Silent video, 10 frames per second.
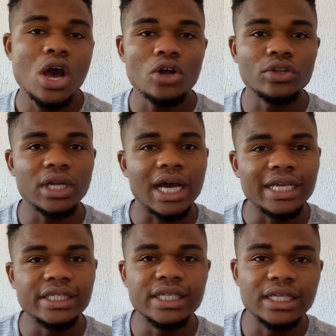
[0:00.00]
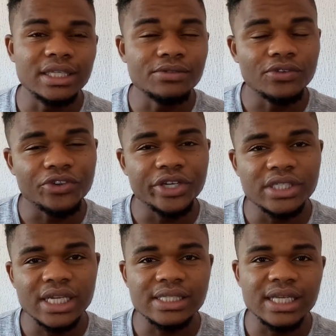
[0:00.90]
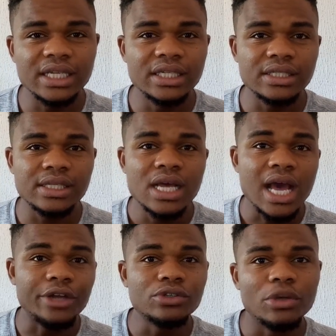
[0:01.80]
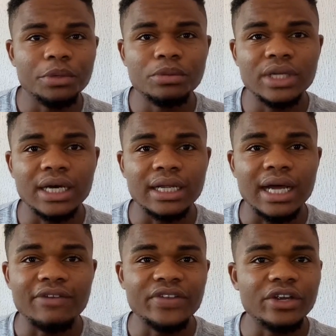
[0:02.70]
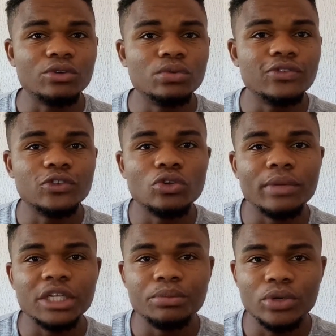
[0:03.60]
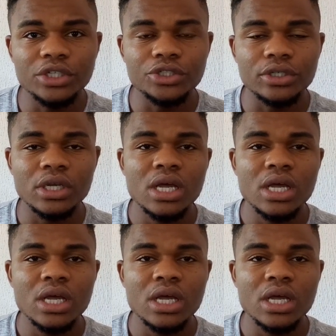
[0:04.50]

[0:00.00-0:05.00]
Another idea in terms of creating and selling is, I know some people that are very good with photo manipulation.